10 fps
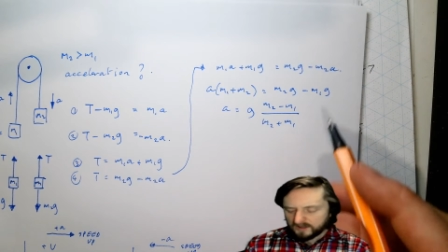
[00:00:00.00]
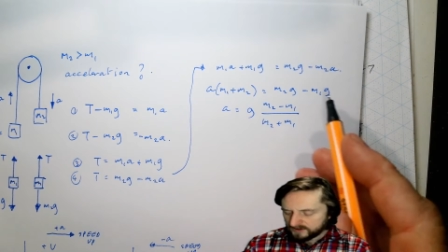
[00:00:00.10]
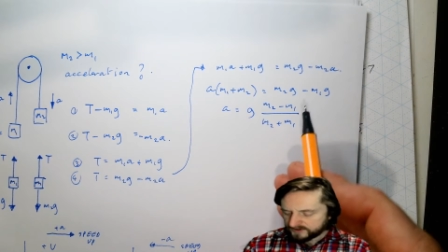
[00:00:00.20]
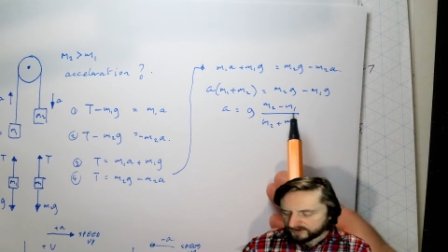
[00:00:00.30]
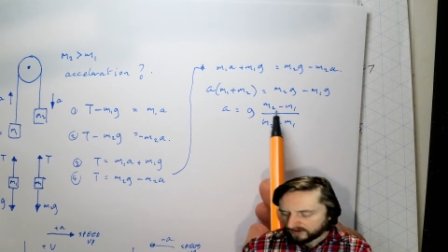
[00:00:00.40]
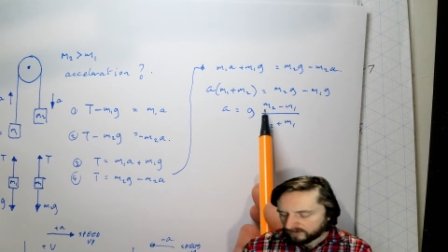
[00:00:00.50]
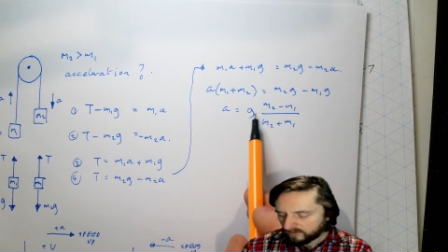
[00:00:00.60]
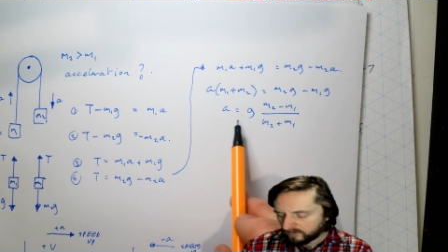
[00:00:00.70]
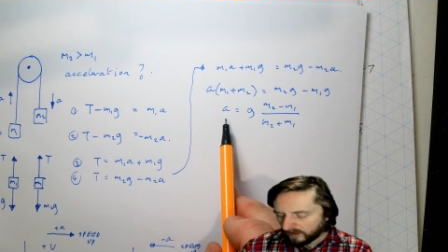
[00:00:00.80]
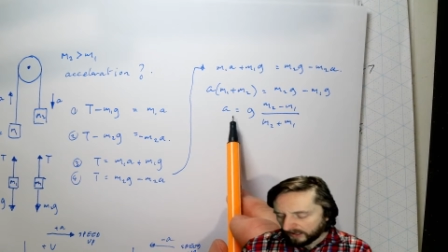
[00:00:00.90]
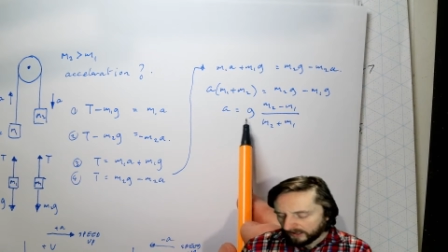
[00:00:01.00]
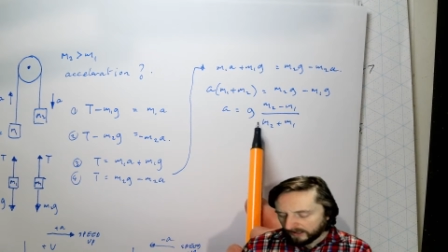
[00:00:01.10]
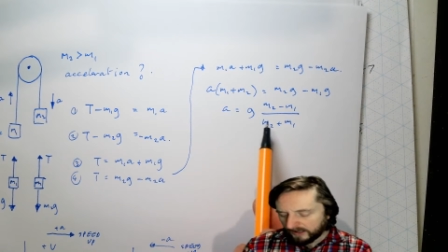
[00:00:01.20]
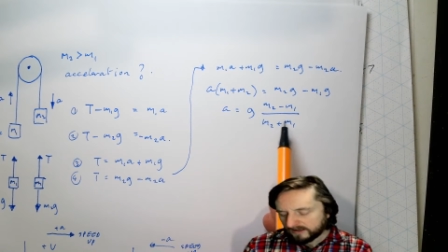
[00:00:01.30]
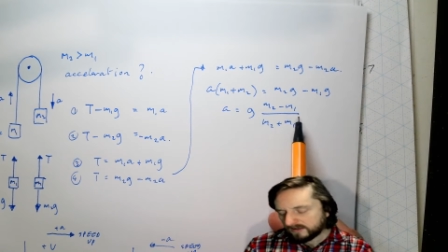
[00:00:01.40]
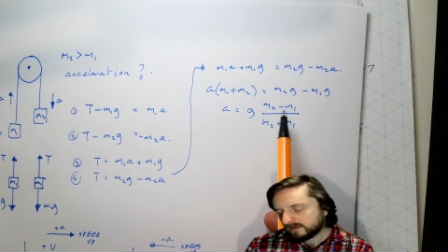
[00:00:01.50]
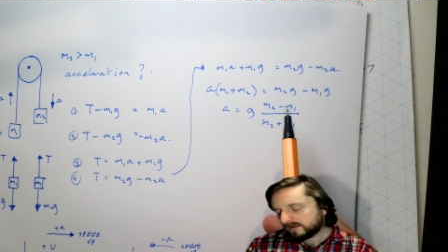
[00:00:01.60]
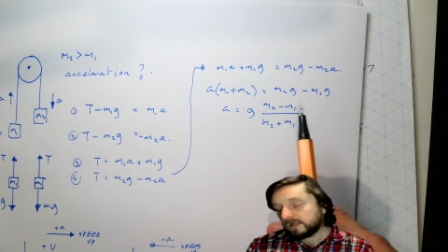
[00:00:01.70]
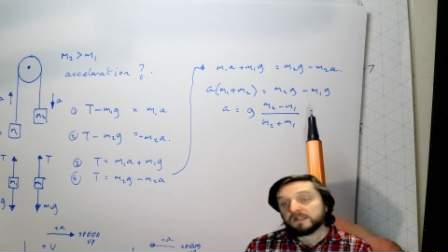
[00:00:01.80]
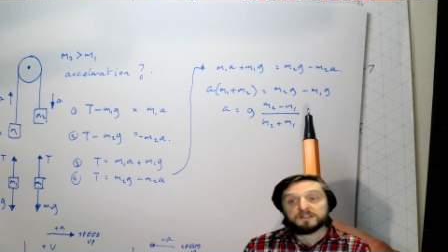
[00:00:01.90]
So, and
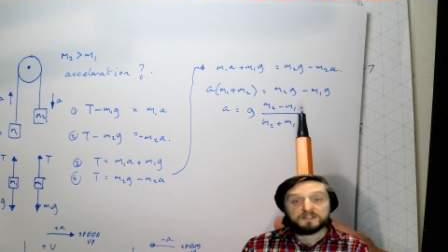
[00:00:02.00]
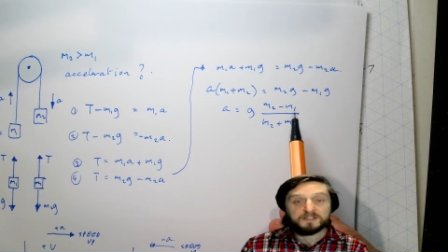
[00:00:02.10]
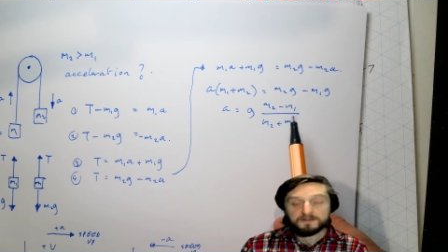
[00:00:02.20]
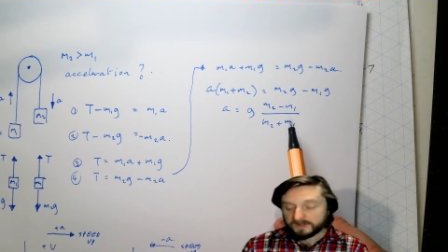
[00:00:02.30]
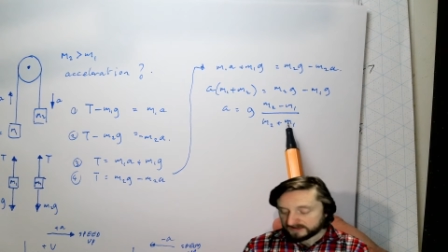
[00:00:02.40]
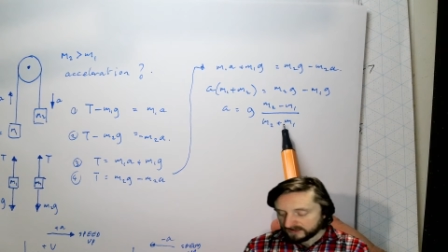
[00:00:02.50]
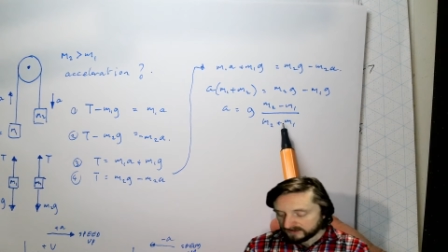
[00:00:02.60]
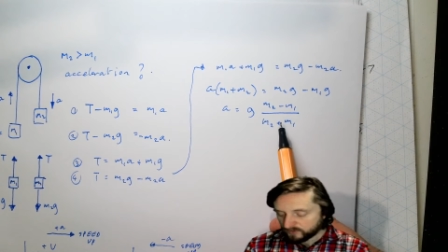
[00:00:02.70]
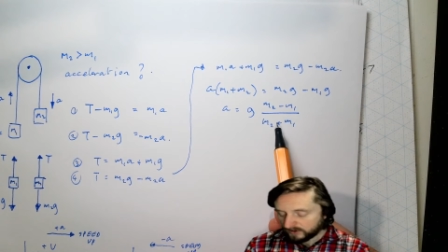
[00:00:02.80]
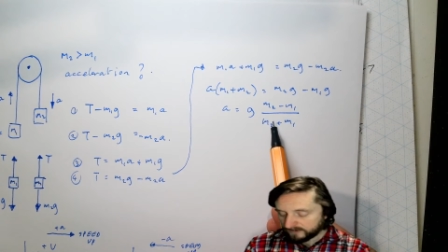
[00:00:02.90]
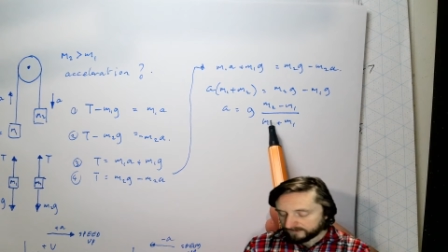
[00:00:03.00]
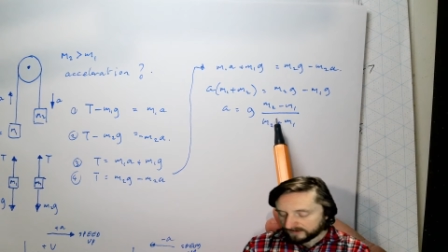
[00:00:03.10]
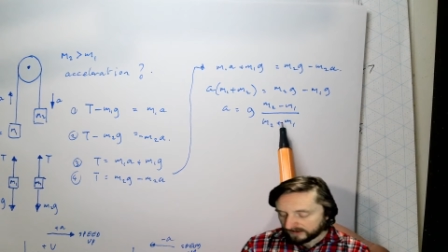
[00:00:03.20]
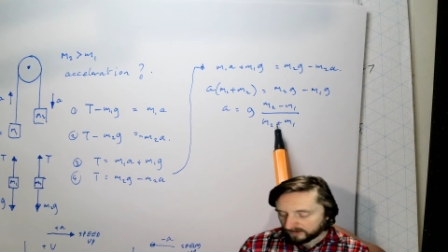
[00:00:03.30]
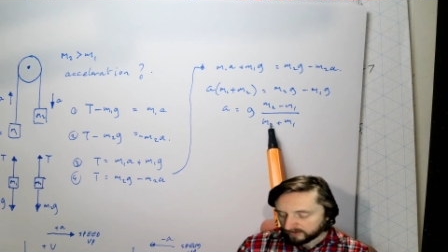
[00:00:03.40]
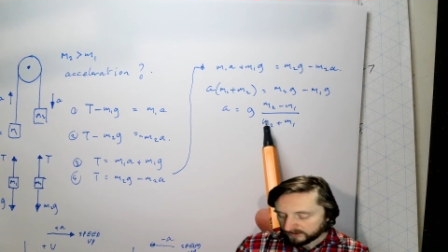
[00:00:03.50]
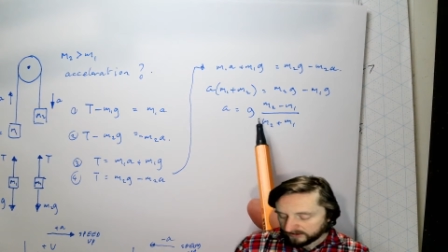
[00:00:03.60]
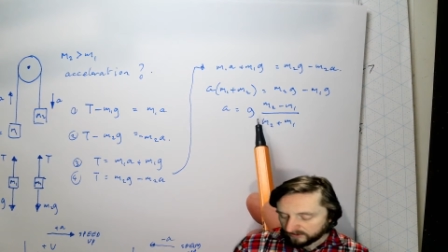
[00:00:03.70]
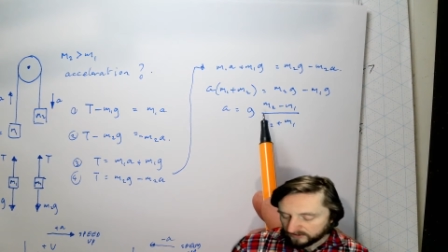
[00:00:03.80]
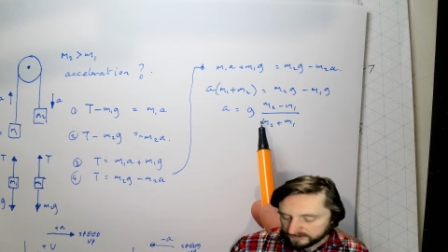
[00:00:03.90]
does this make sense? Well, if you take a look at it,
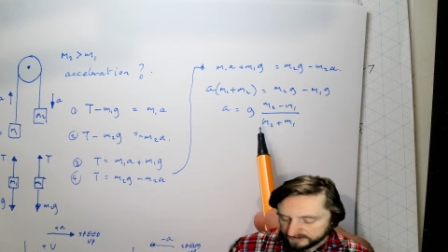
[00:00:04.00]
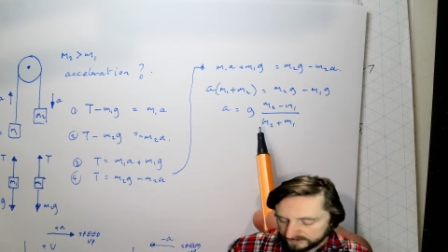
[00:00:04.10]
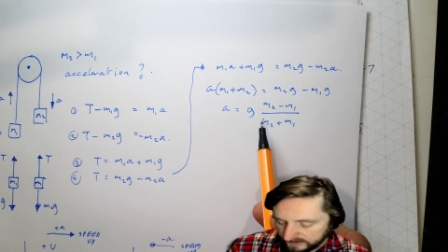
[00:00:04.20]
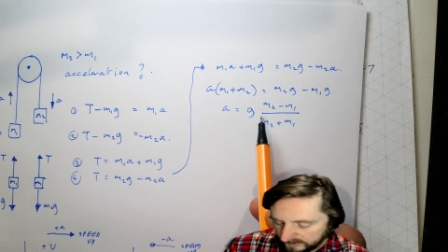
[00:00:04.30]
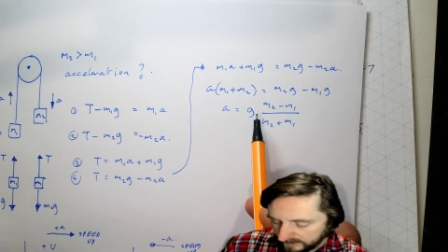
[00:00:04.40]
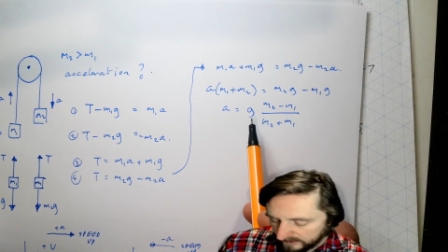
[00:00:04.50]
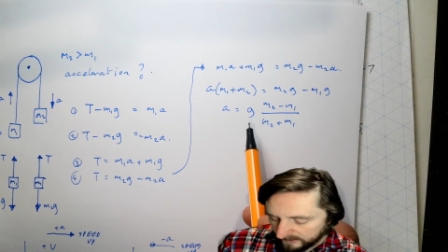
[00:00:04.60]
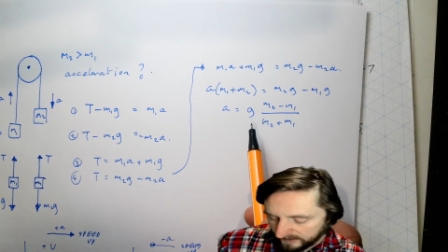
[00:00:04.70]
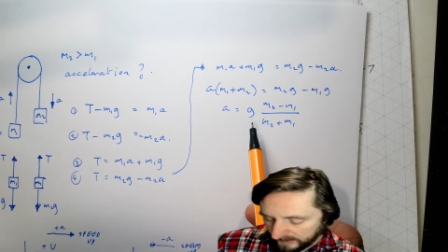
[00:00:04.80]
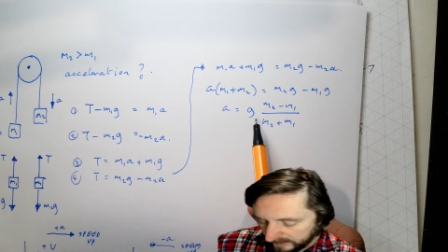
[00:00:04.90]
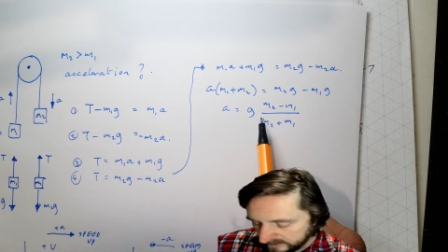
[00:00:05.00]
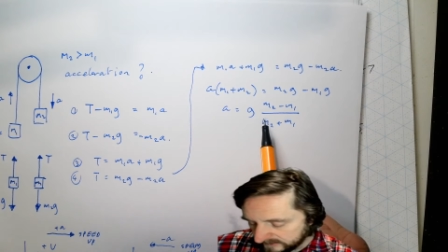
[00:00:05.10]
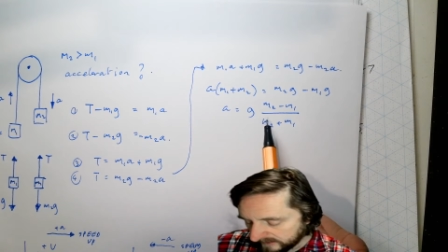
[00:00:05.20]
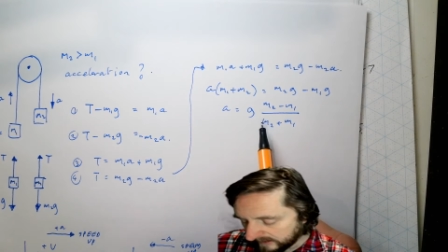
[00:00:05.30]
you can see that